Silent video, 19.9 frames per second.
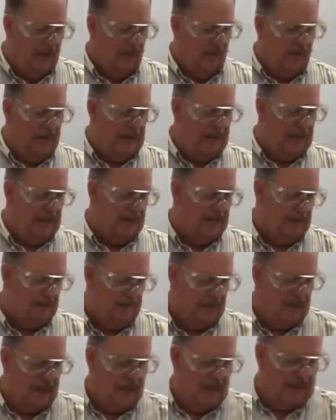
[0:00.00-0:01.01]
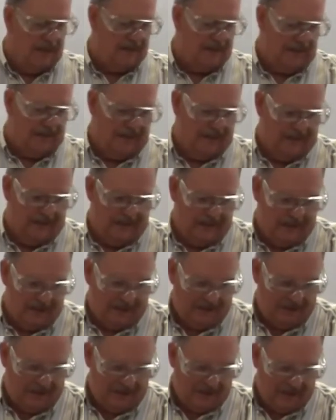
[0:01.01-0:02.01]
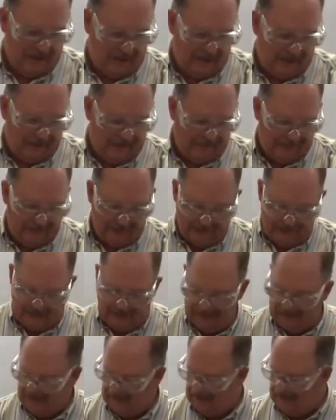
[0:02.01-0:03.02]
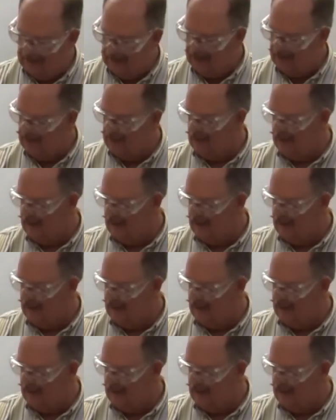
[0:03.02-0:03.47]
We did some cost extensions and found out that this